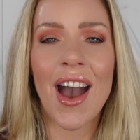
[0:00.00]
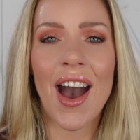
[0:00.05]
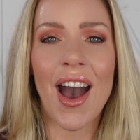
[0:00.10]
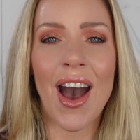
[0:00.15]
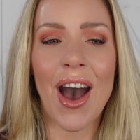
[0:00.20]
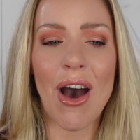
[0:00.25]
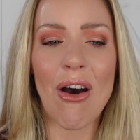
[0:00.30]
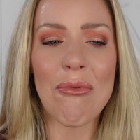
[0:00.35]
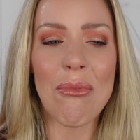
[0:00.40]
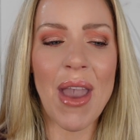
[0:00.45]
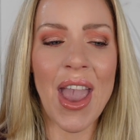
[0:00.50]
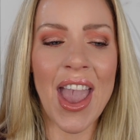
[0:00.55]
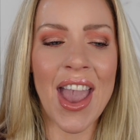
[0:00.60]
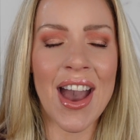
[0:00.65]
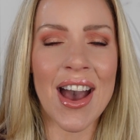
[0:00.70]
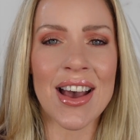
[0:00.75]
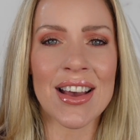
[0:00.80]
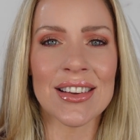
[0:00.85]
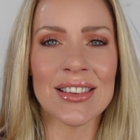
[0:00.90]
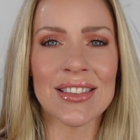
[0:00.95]

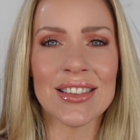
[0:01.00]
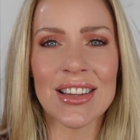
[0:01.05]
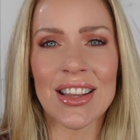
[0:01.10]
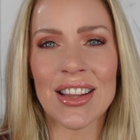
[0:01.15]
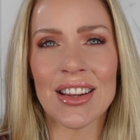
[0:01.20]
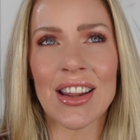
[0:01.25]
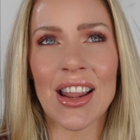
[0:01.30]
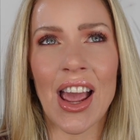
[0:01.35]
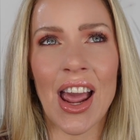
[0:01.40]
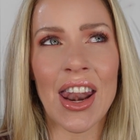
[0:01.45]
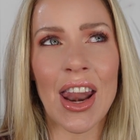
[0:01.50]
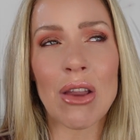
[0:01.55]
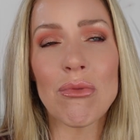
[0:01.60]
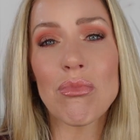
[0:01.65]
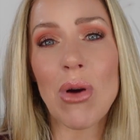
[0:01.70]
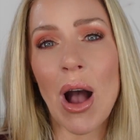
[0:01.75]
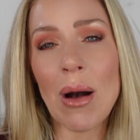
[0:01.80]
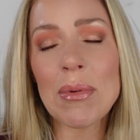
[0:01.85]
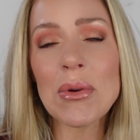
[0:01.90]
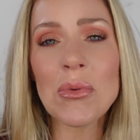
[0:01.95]
And I
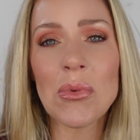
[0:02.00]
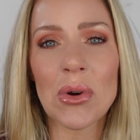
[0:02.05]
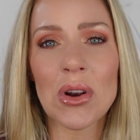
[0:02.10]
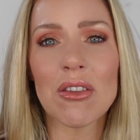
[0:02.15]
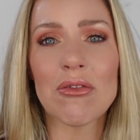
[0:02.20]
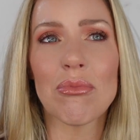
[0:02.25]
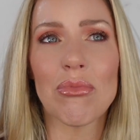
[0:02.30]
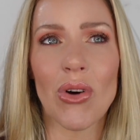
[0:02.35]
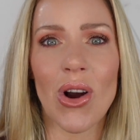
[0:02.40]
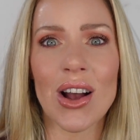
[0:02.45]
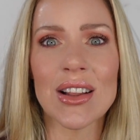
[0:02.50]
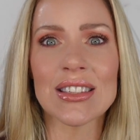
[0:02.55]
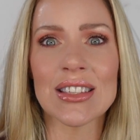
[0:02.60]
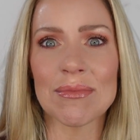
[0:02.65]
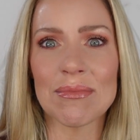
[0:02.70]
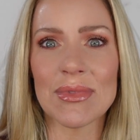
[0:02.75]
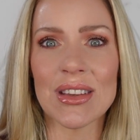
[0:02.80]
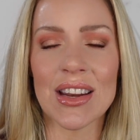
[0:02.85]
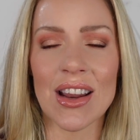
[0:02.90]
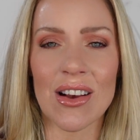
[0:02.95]
probably would have brought
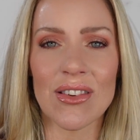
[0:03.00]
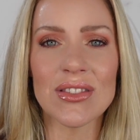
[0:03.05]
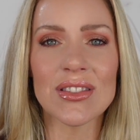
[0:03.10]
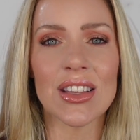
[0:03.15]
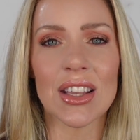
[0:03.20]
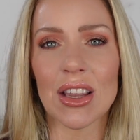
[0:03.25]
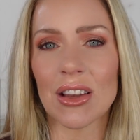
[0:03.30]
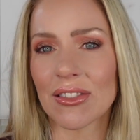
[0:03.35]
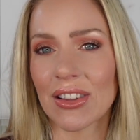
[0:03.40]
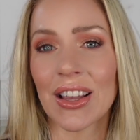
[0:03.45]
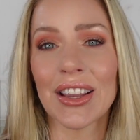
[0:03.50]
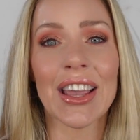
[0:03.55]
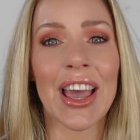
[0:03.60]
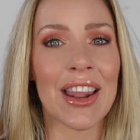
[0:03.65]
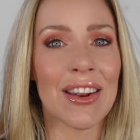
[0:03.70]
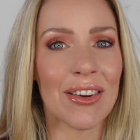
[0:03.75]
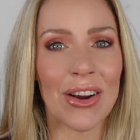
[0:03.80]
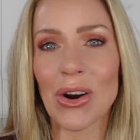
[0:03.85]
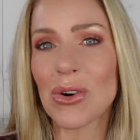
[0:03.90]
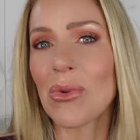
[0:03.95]
something else, like
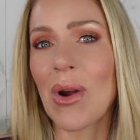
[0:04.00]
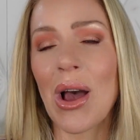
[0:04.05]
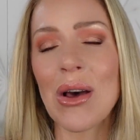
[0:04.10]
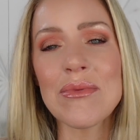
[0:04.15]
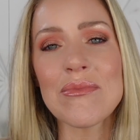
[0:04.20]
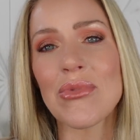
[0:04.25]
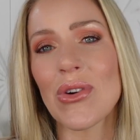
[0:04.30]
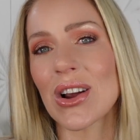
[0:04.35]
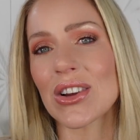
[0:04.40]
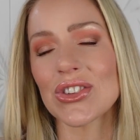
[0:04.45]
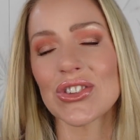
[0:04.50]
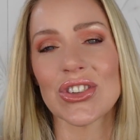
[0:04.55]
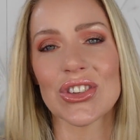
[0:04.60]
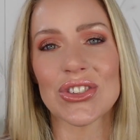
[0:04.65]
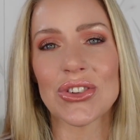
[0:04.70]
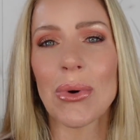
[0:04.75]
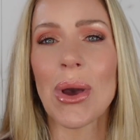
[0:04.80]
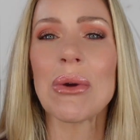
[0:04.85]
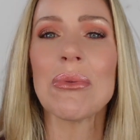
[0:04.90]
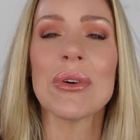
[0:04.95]
a round brush,
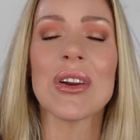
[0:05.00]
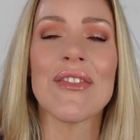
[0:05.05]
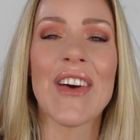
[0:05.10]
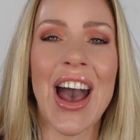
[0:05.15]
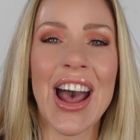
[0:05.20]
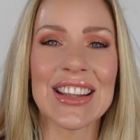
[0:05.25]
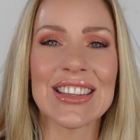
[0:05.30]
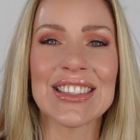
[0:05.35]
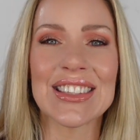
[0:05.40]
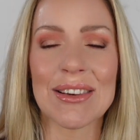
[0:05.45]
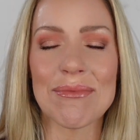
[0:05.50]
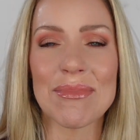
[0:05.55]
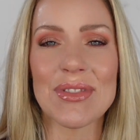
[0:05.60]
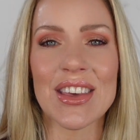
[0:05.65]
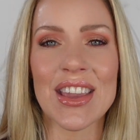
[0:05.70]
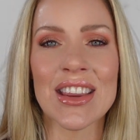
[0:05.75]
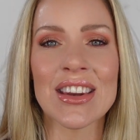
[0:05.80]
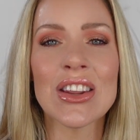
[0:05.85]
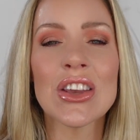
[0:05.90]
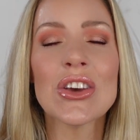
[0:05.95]
just so I would have had
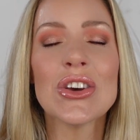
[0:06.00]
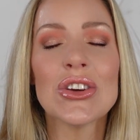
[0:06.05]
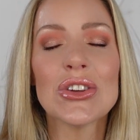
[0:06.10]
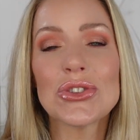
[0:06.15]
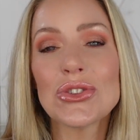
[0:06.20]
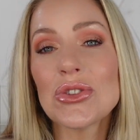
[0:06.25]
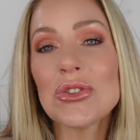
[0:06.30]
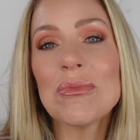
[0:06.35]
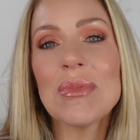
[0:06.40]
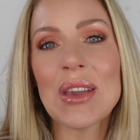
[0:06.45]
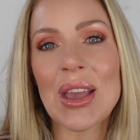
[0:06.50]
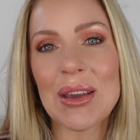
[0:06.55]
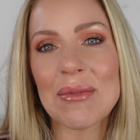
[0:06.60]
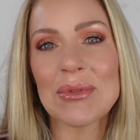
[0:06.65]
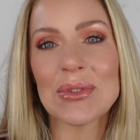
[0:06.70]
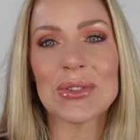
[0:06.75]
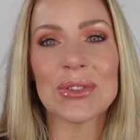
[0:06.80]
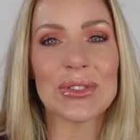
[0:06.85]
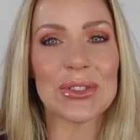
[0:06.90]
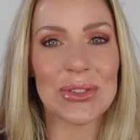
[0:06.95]
something to be
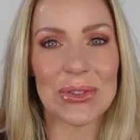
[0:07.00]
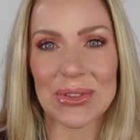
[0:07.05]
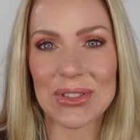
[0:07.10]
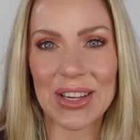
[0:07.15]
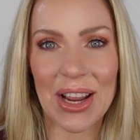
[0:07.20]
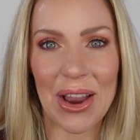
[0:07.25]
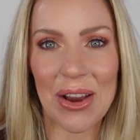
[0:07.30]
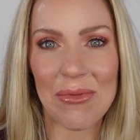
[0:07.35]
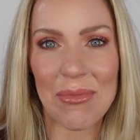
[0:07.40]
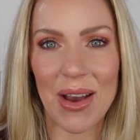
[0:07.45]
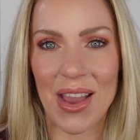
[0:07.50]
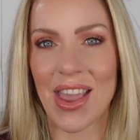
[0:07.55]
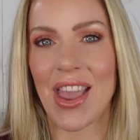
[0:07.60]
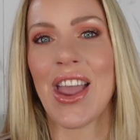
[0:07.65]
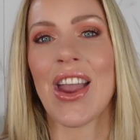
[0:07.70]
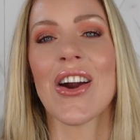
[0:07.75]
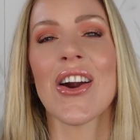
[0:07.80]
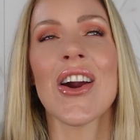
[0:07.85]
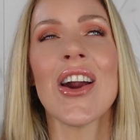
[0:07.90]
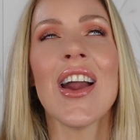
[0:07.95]
able to style my
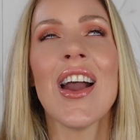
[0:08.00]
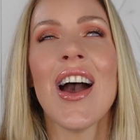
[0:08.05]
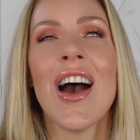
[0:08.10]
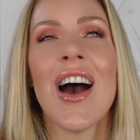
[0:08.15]
hair.